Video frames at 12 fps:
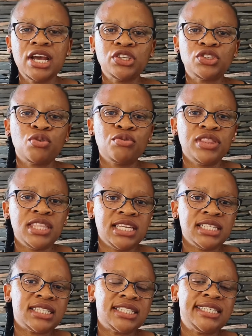So
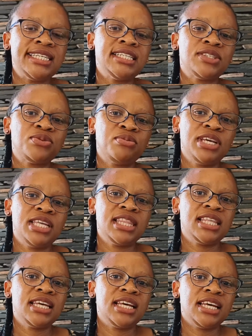this deals with
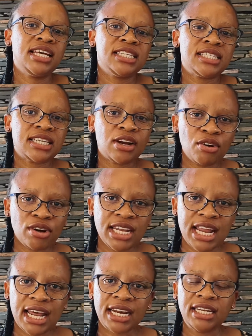
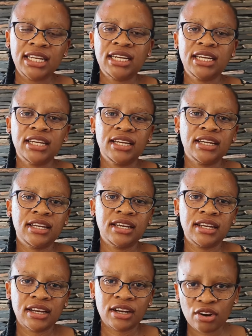secondary
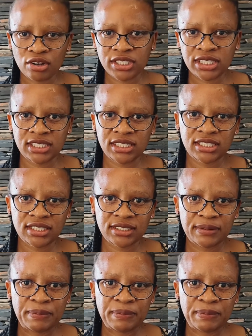clauses.